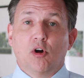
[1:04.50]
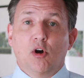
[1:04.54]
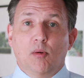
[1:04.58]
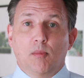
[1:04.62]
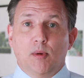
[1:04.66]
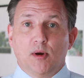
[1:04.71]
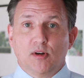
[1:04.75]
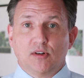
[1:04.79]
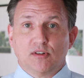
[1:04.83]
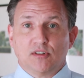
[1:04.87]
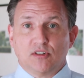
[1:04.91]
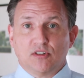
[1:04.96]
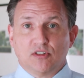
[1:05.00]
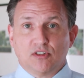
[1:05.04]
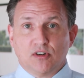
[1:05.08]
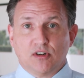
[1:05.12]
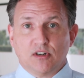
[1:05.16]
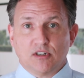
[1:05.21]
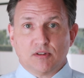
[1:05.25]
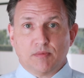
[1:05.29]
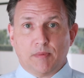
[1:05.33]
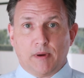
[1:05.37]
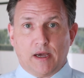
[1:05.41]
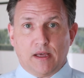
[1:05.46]
homeowner's
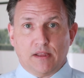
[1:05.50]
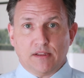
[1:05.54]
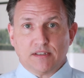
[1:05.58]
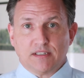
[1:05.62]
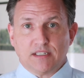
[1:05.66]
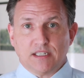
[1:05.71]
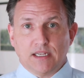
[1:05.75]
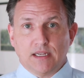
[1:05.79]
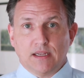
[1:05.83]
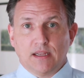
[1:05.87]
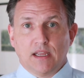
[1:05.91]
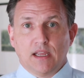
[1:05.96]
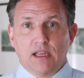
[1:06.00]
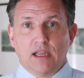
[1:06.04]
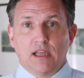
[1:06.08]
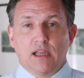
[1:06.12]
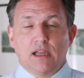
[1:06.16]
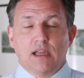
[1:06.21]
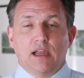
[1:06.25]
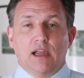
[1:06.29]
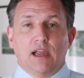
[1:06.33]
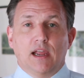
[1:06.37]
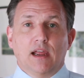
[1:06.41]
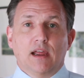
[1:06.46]
insurance policy.
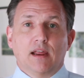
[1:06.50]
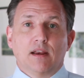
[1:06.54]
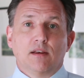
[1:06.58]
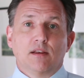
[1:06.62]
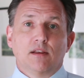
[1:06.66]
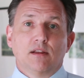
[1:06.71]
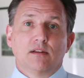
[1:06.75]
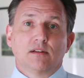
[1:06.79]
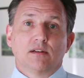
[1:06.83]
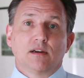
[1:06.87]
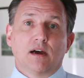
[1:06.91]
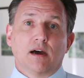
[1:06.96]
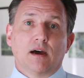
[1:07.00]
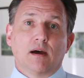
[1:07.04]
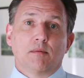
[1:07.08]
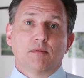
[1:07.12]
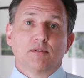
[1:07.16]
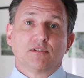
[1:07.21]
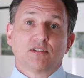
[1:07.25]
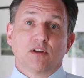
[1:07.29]
And uh,